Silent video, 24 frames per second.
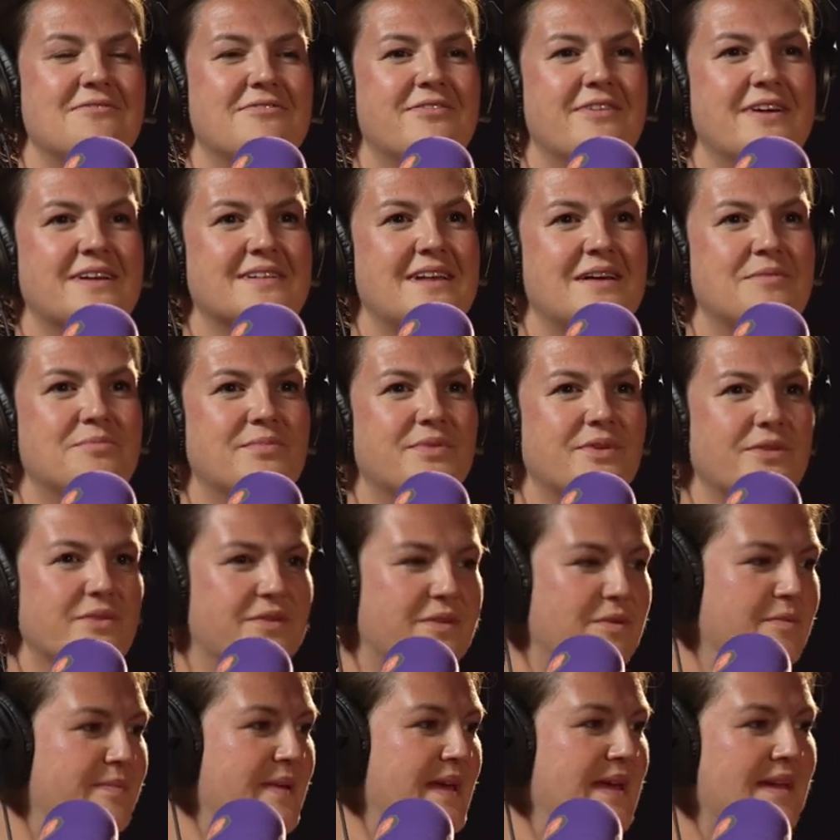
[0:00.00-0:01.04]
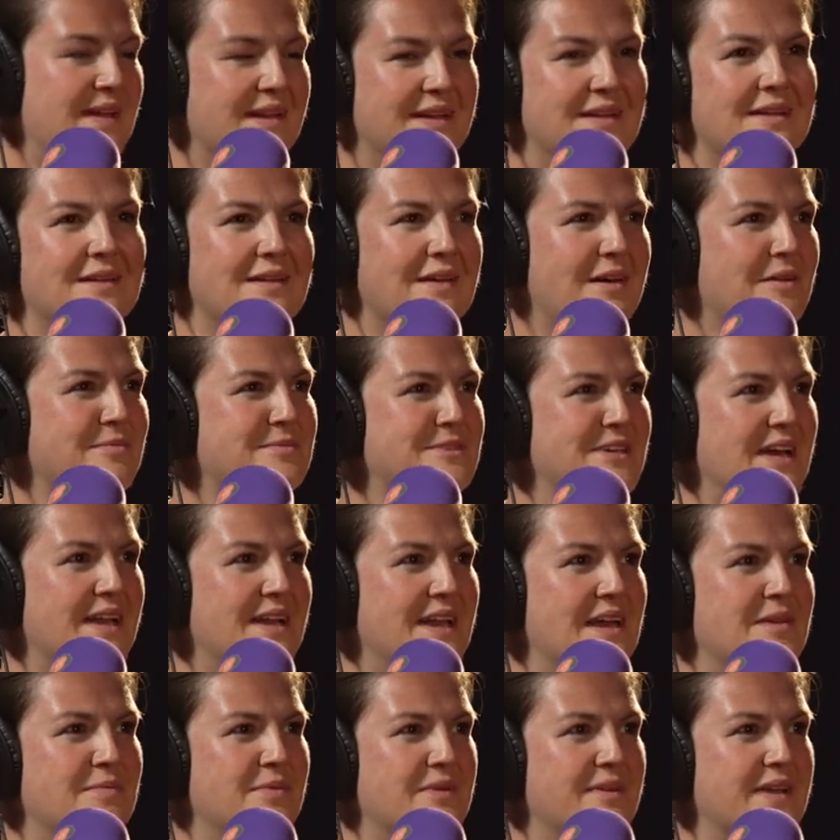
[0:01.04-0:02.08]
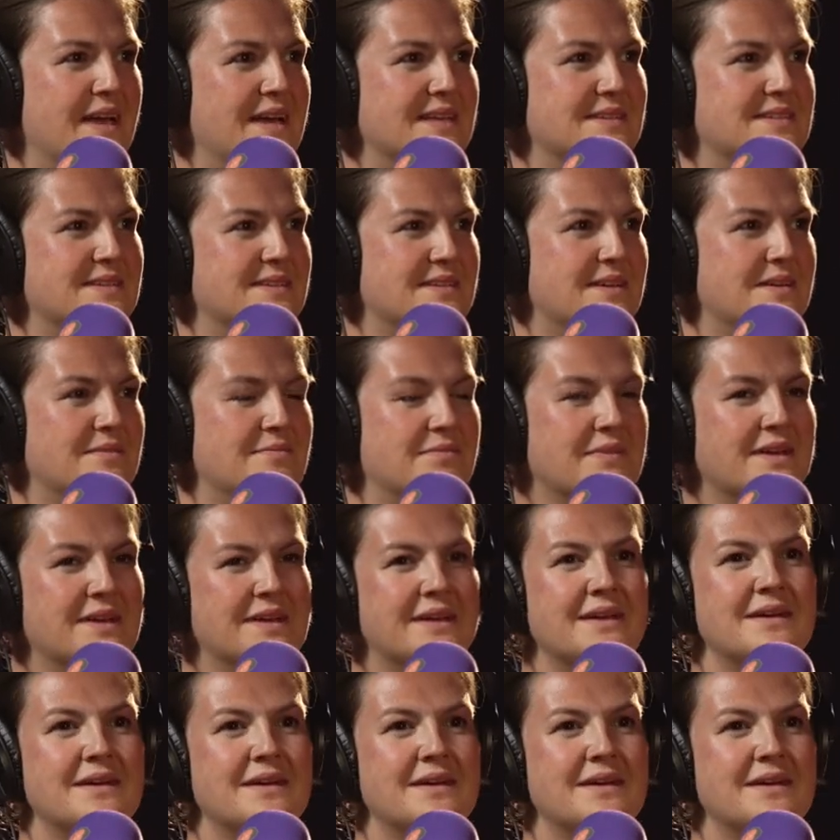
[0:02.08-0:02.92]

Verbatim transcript: for example, there'll be a little object label next to them.